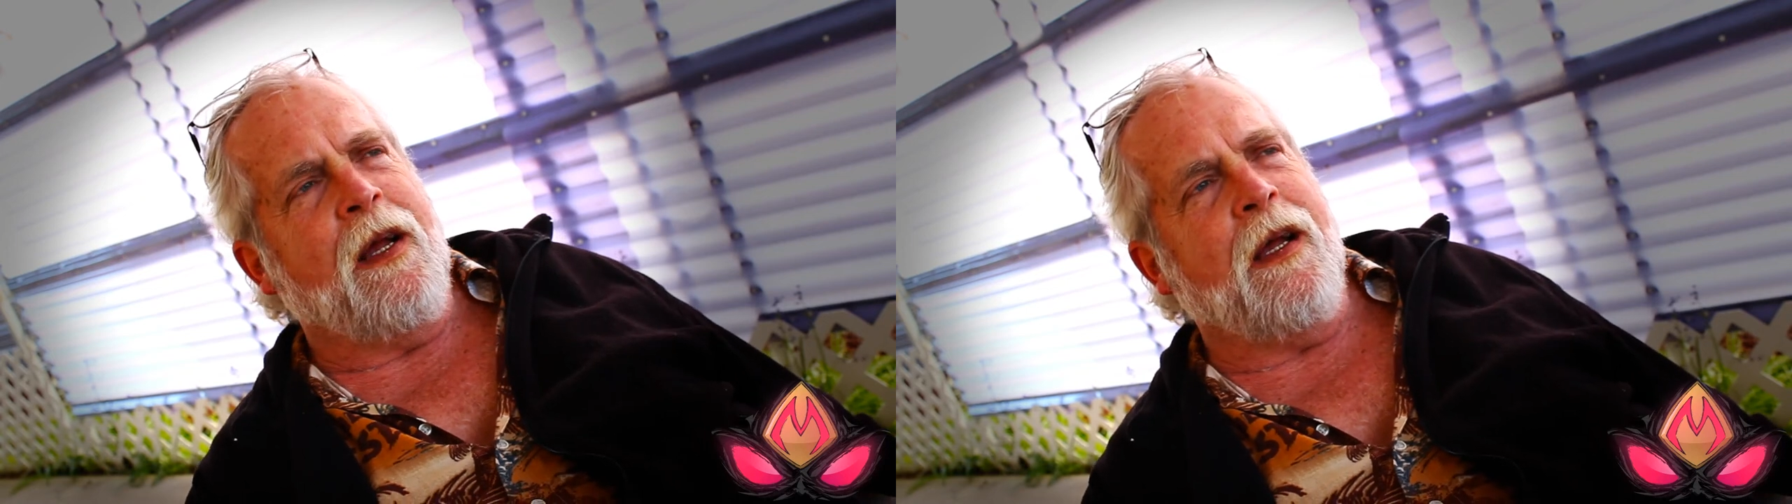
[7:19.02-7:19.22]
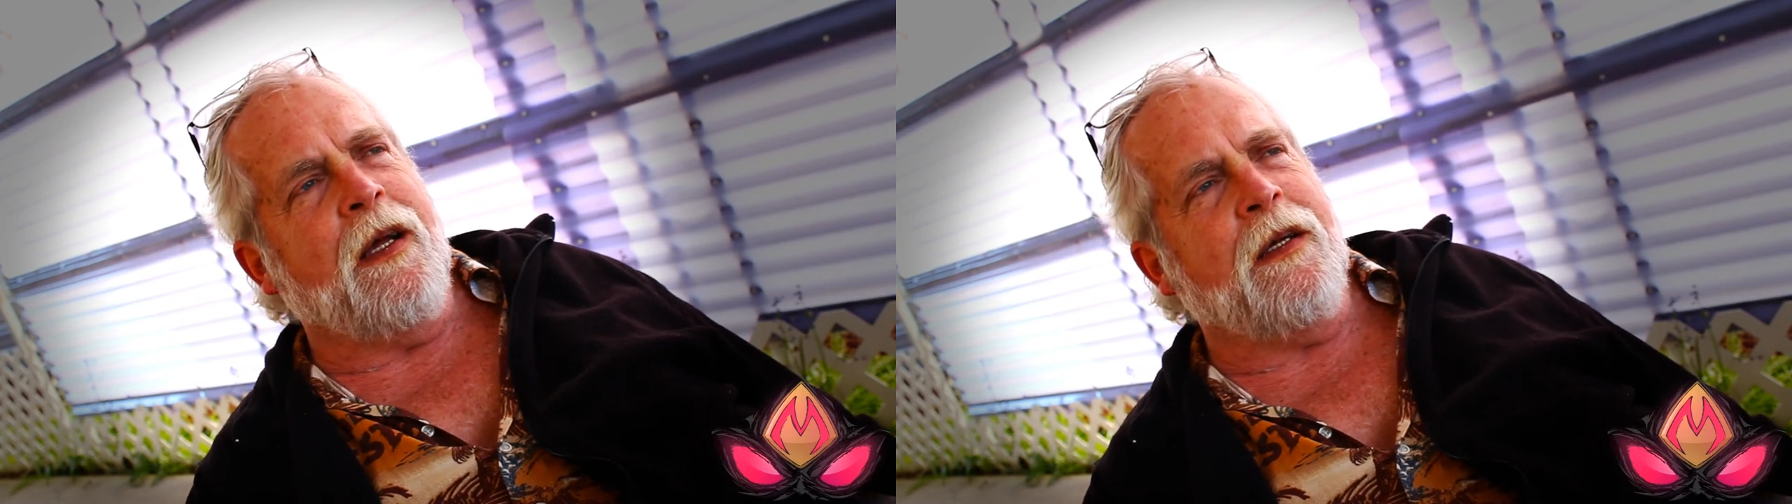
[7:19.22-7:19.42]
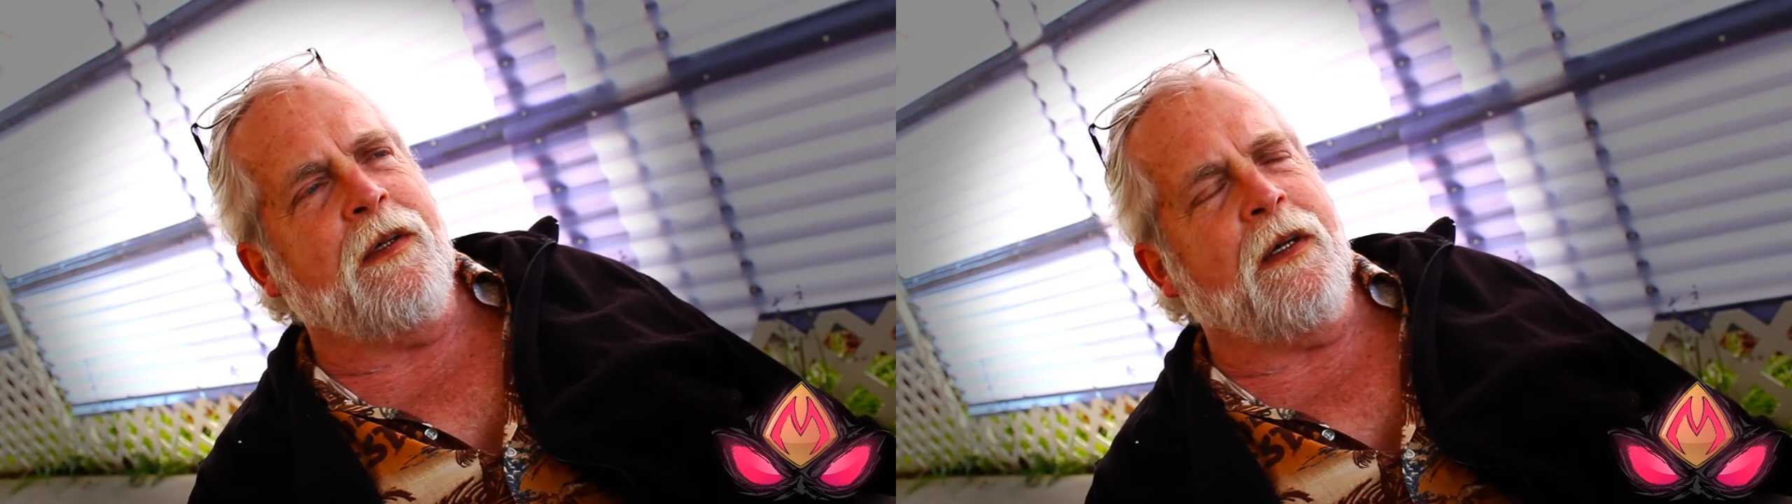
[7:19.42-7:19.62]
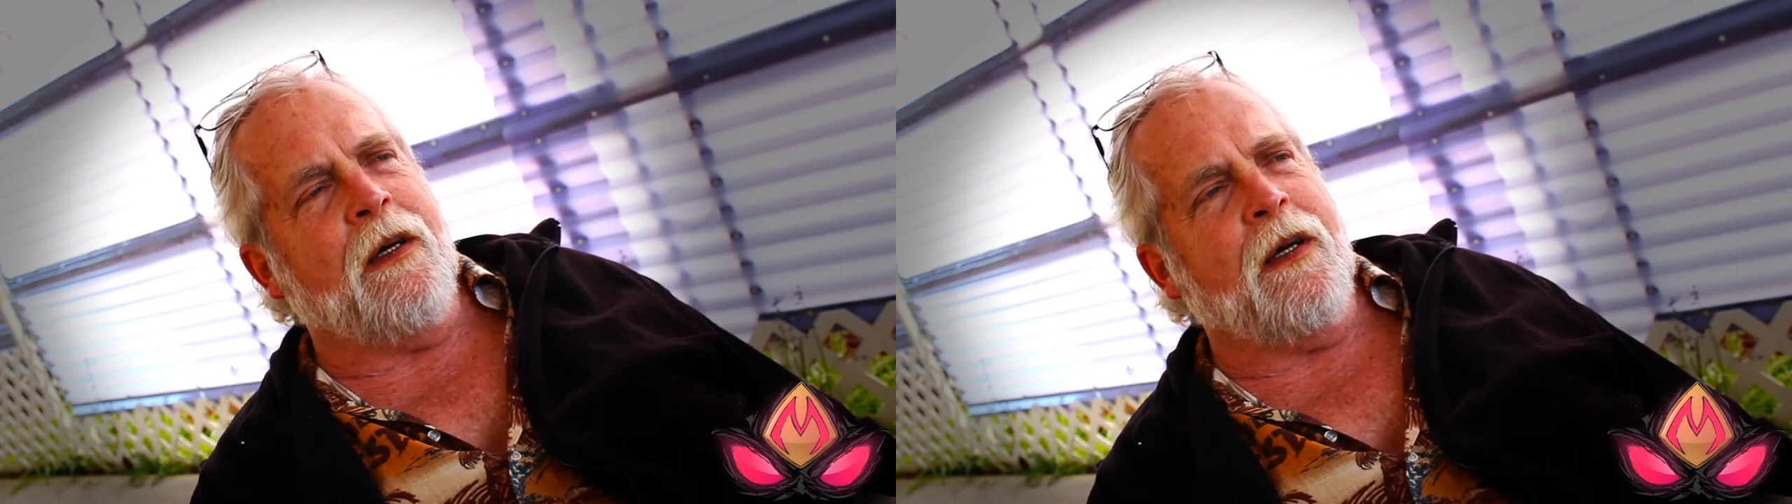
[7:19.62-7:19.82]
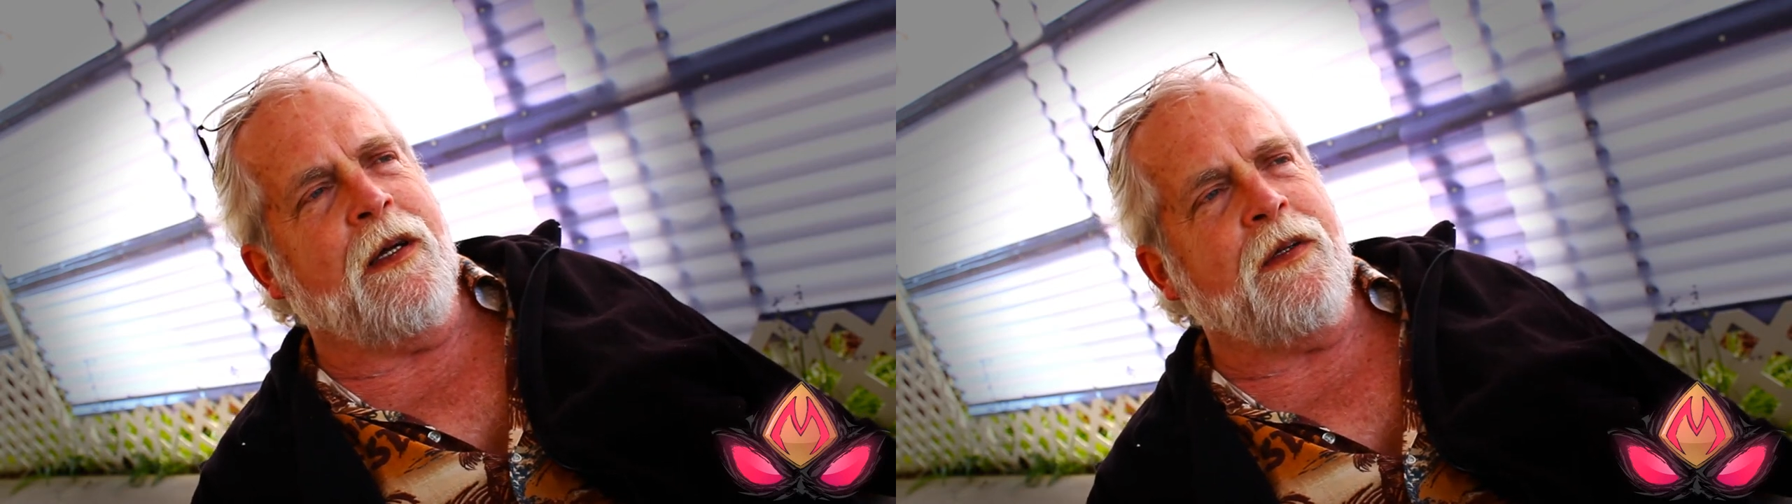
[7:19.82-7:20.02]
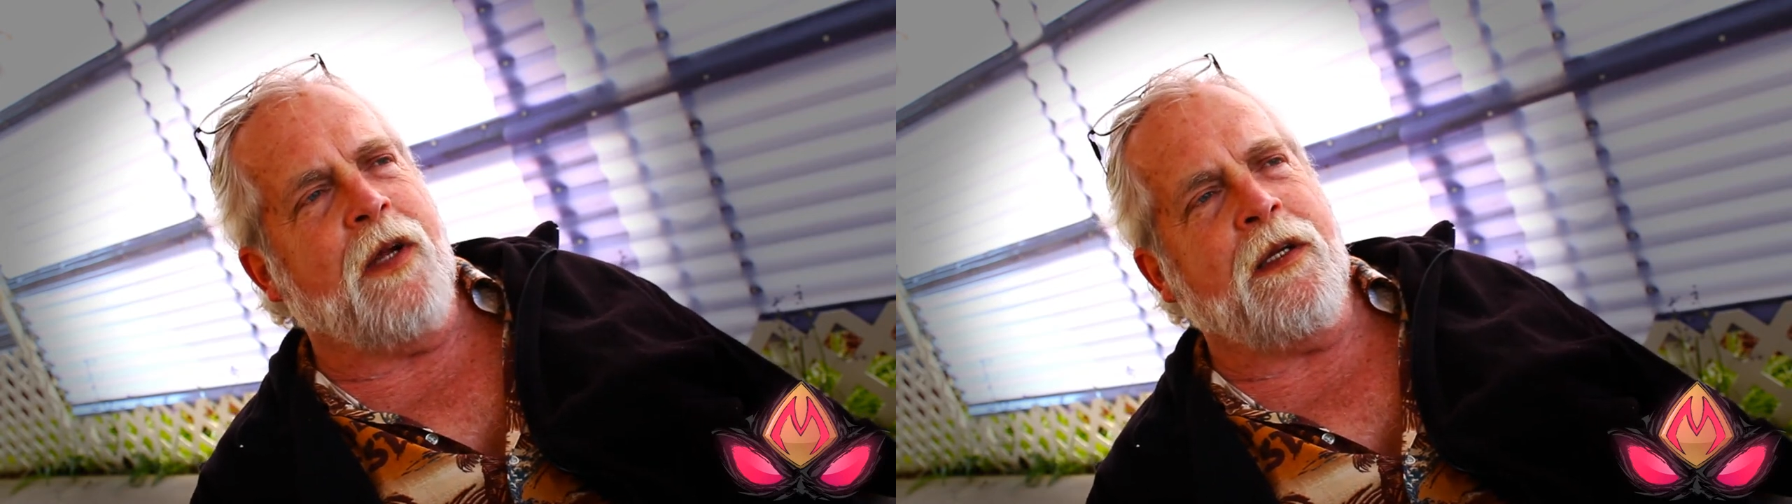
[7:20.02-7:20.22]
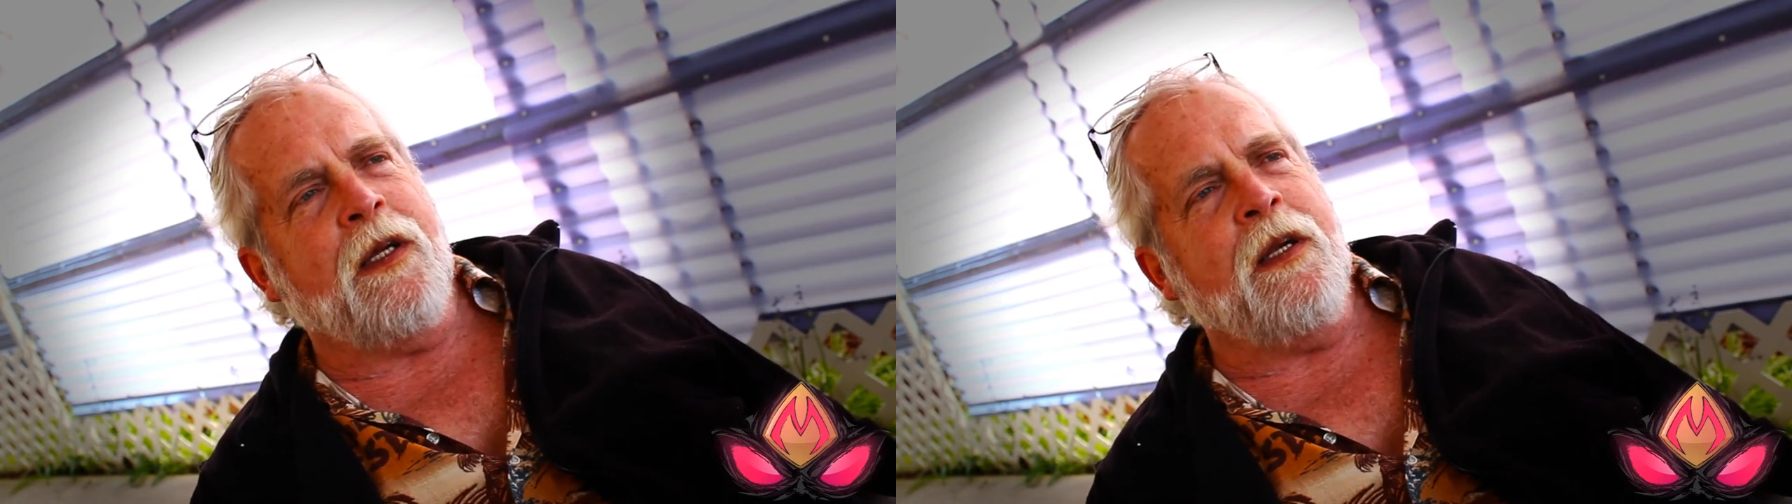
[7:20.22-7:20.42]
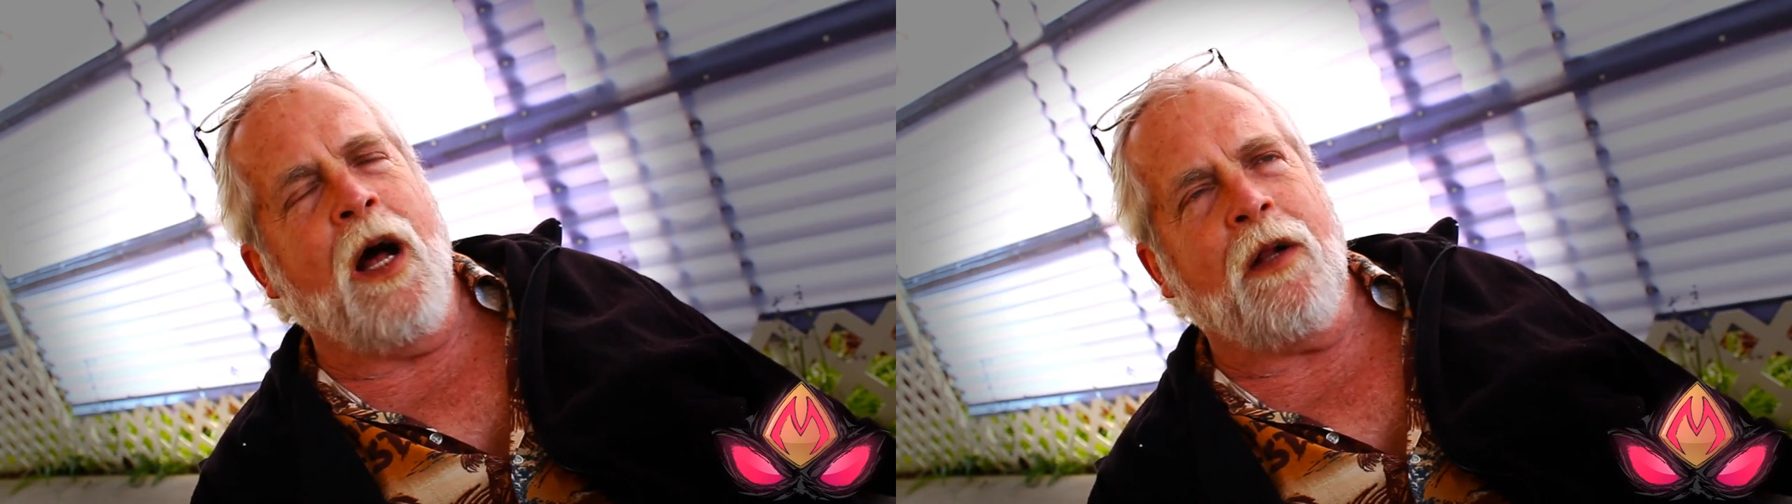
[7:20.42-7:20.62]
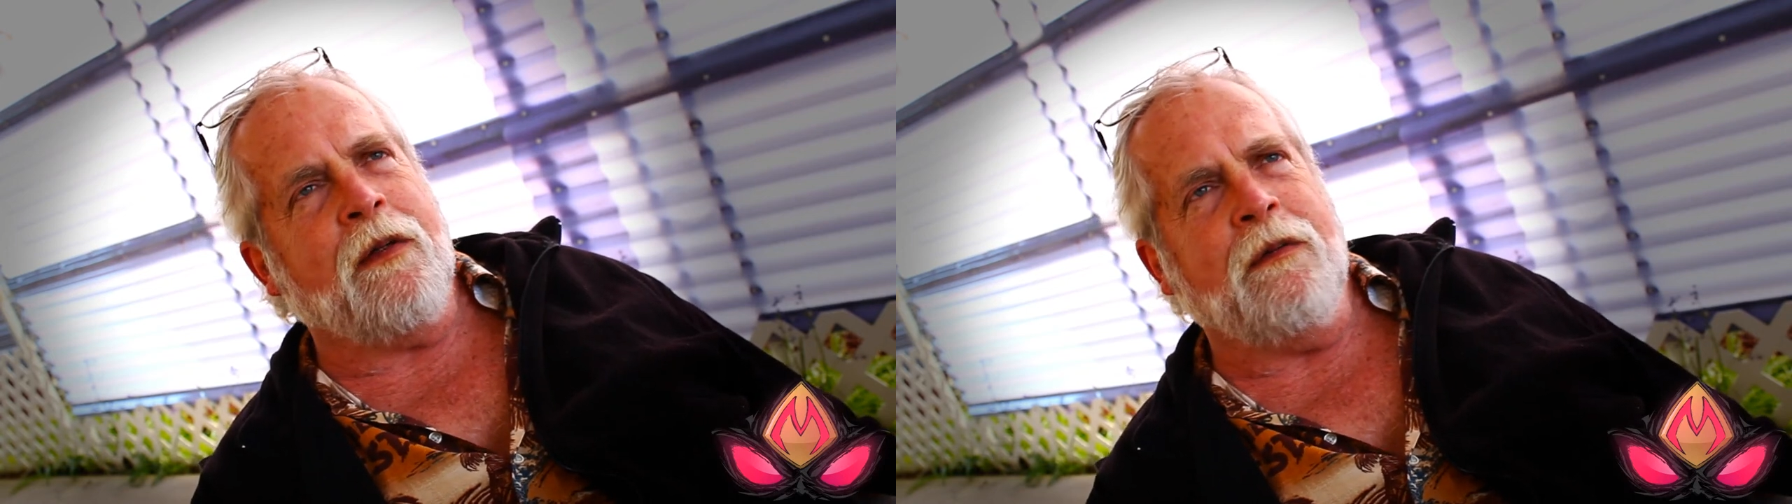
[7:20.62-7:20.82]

it, uh, it, it, did not